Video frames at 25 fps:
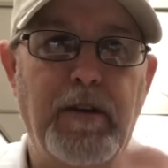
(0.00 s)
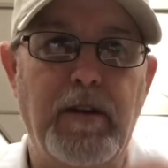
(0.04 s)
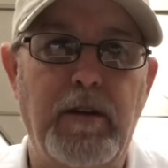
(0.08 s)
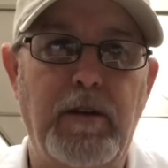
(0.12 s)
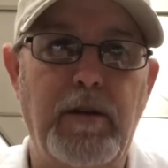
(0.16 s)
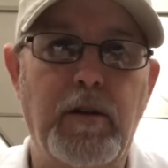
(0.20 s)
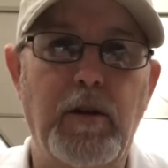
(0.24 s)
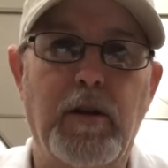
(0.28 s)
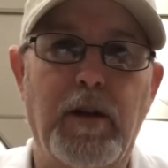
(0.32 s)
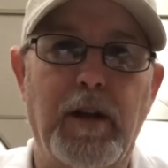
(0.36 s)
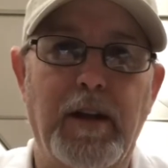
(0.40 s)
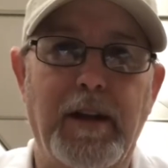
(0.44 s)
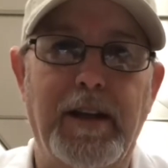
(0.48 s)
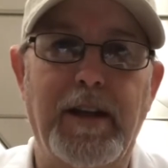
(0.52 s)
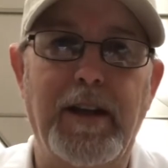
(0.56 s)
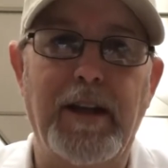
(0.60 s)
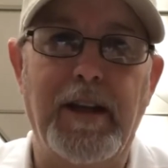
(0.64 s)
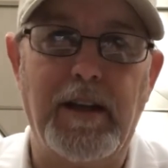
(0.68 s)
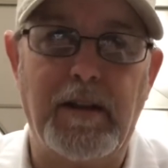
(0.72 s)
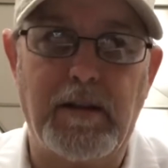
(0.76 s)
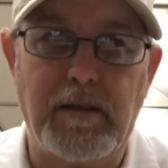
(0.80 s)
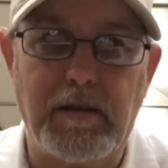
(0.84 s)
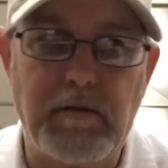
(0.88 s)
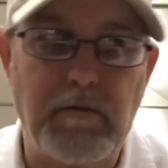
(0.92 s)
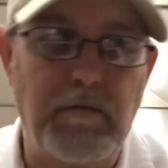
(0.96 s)
you can
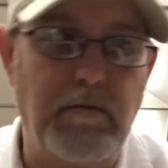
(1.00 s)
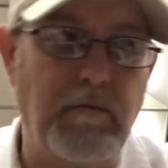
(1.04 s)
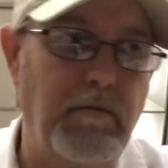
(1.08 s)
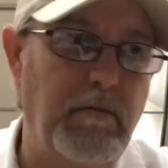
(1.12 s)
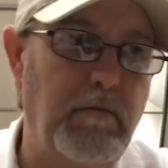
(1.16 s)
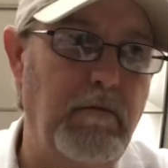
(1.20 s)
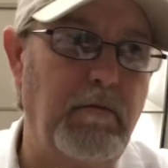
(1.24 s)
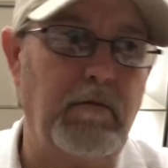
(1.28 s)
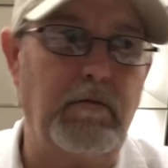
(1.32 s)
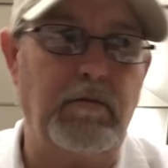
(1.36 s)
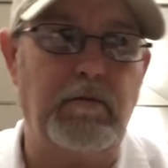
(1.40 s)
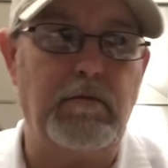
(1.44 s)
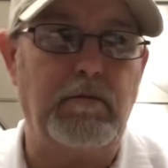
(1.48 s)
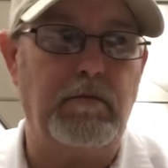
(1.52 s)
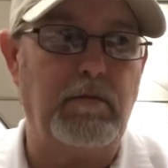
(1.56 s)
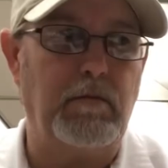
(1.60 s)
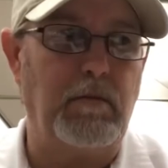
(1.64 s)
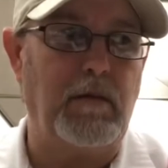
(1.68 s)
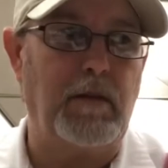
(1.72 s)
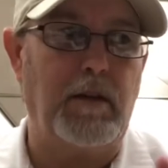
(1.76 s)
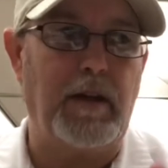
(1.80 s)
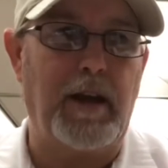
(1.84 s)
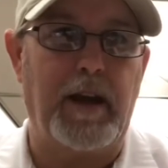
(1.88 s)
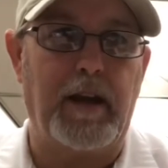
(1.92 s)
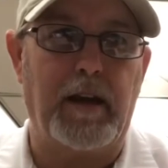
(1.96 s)
get
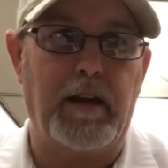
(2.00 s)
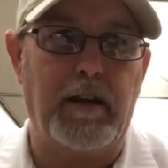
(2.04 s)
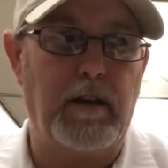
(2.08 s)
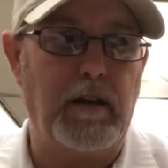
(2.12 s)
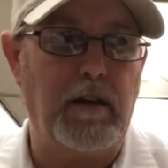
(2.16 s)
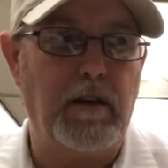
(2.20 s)
like